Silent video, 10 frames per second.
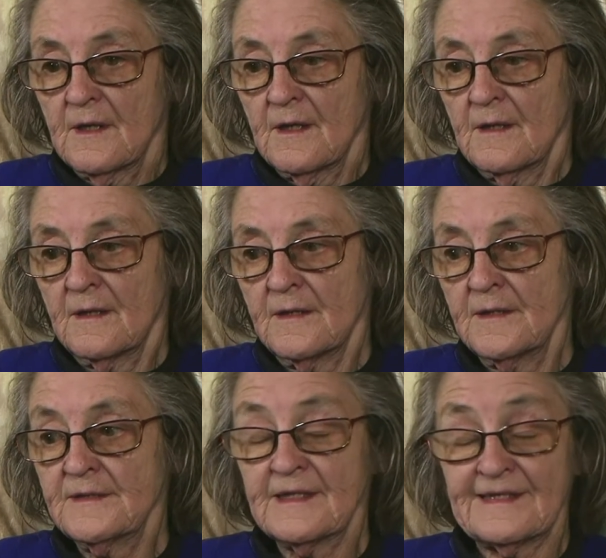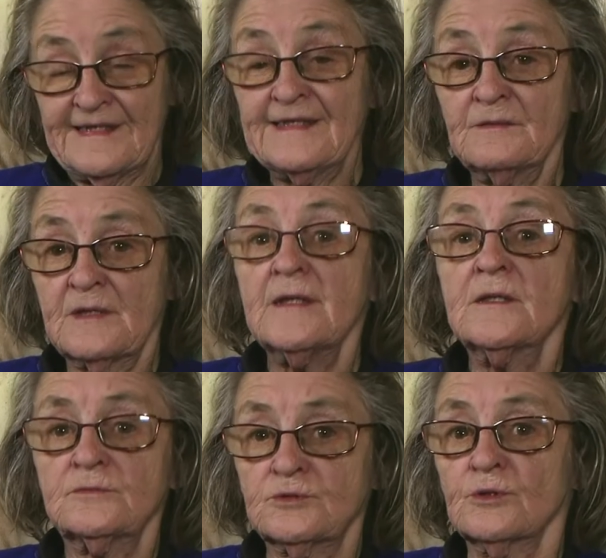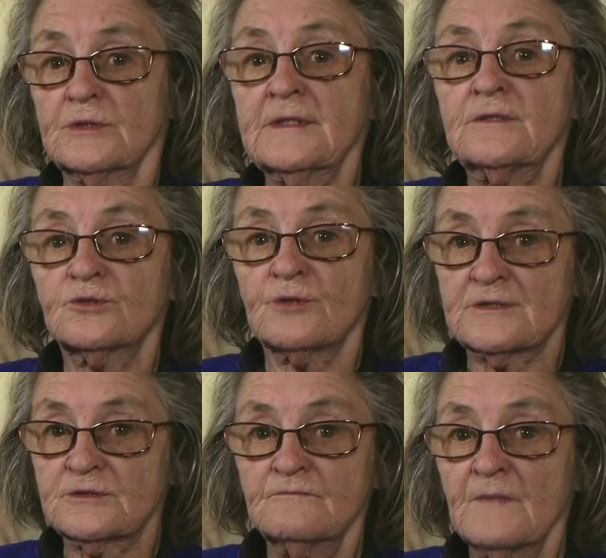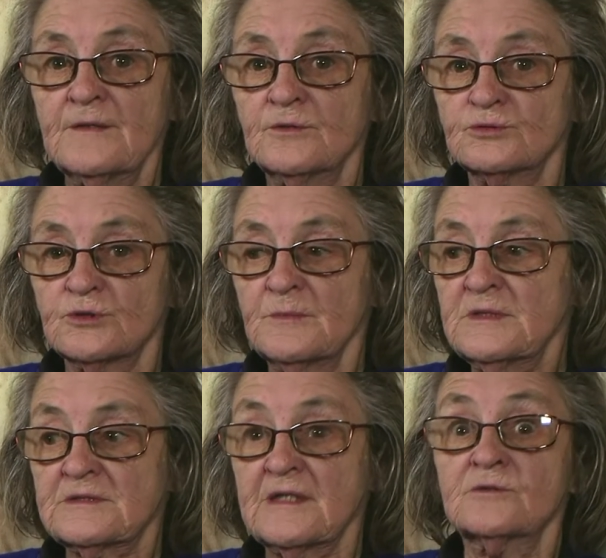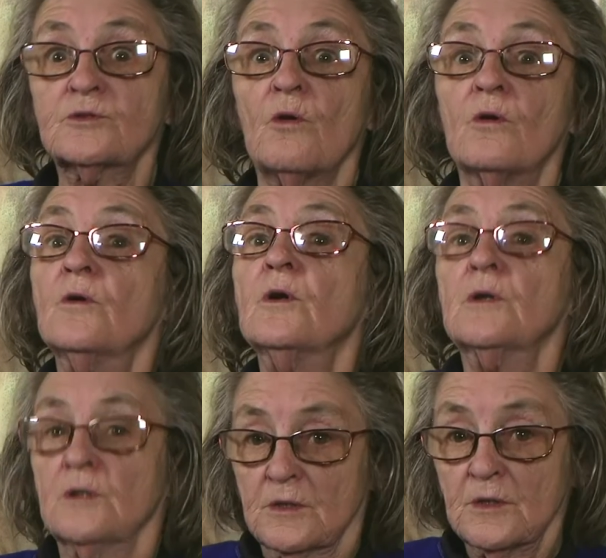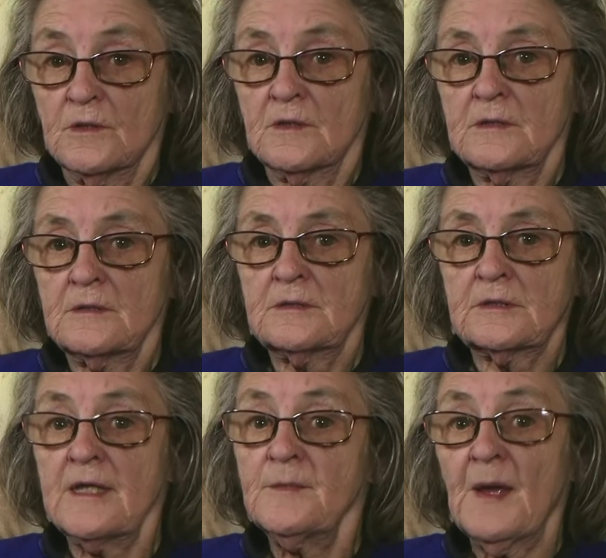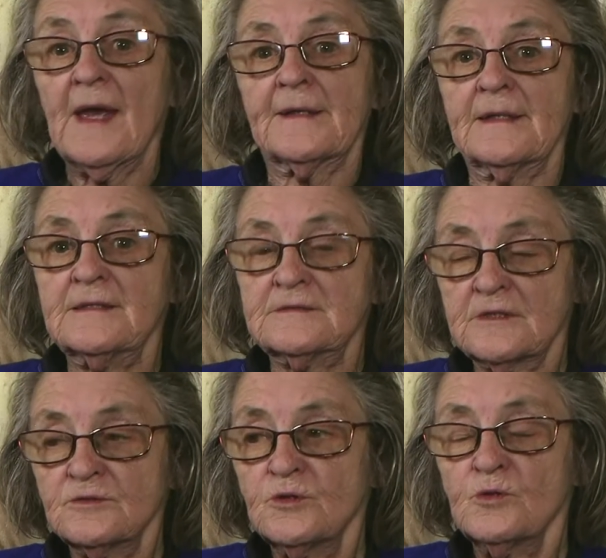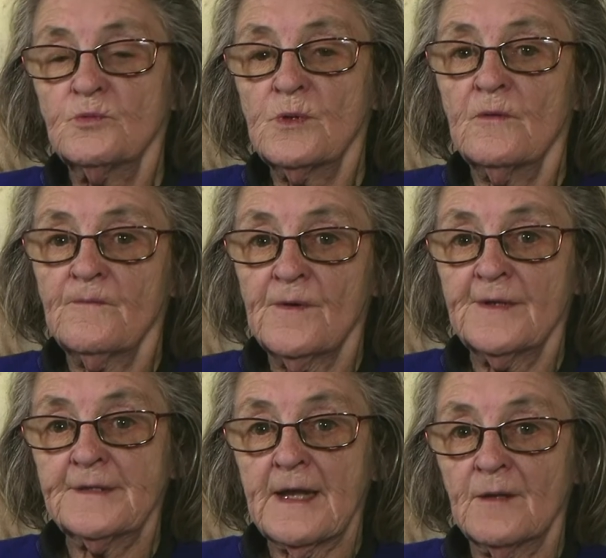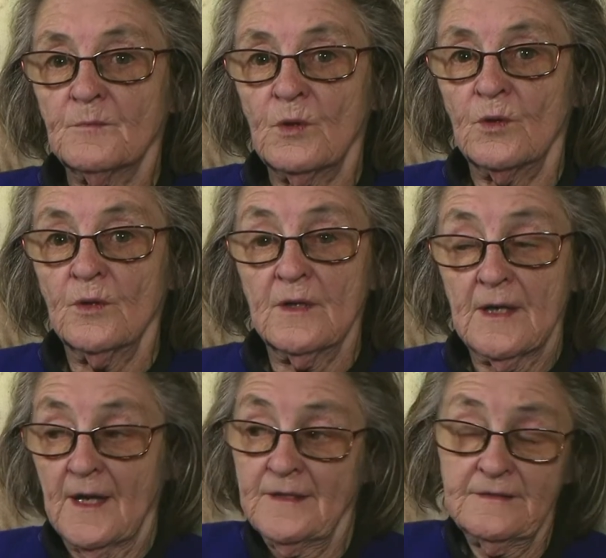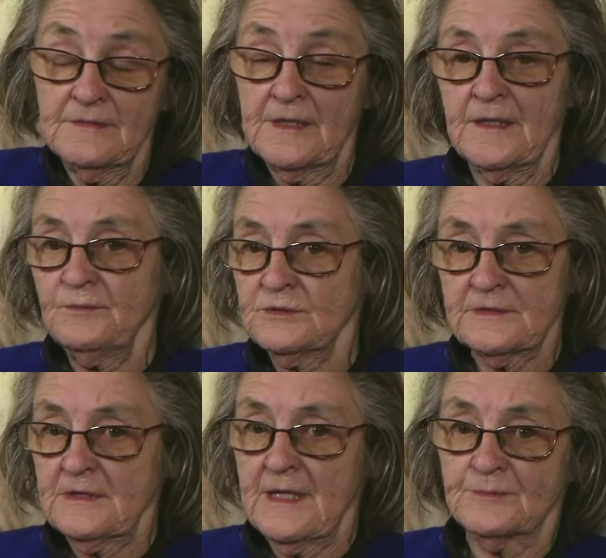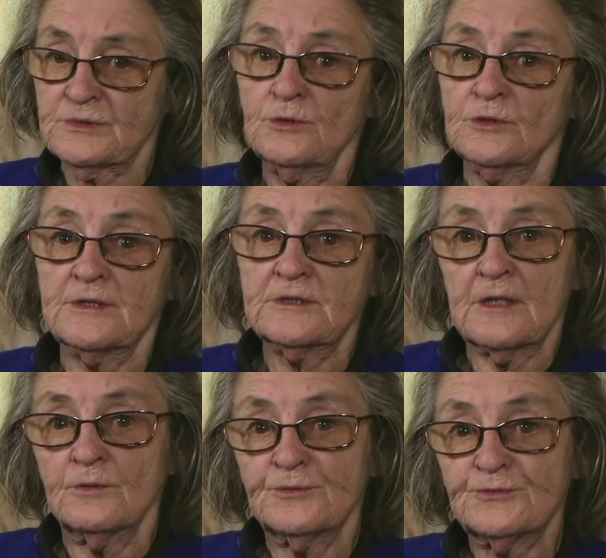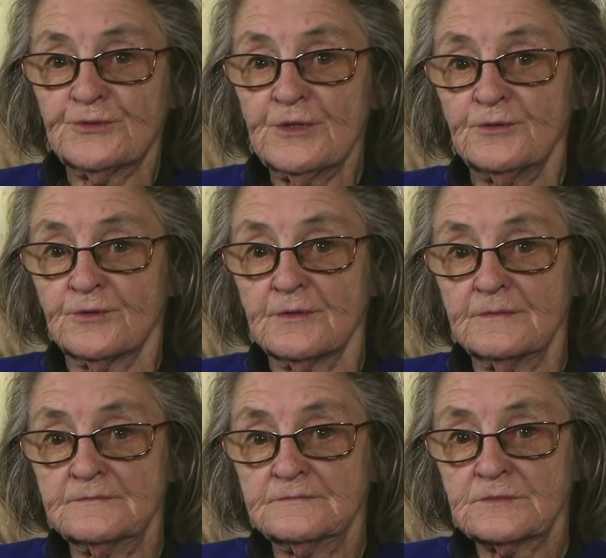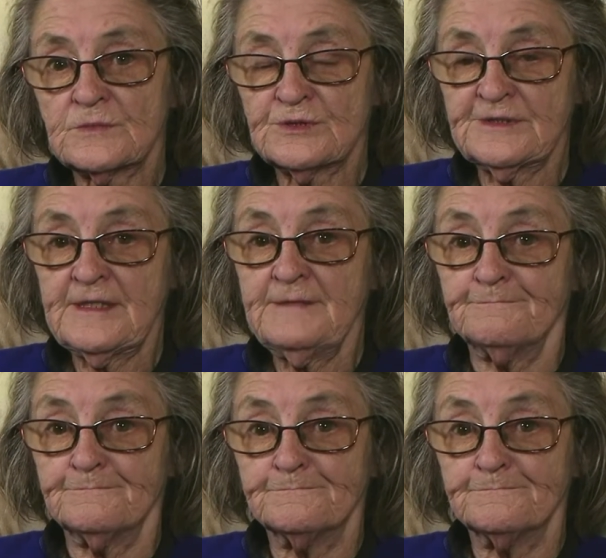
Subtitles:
And he took an interest in Rendlesham. He said, Doc, keep at it. He said, you will find out more. And he absolutely told the truth, because I did.